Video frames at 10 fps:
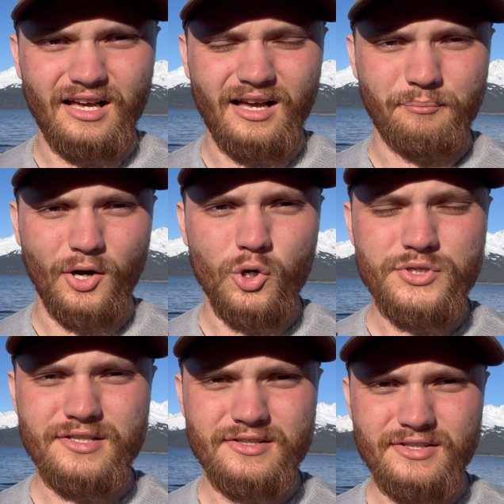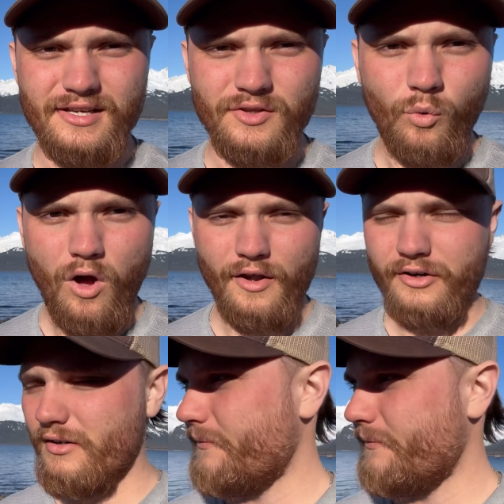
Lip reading: posts in the water,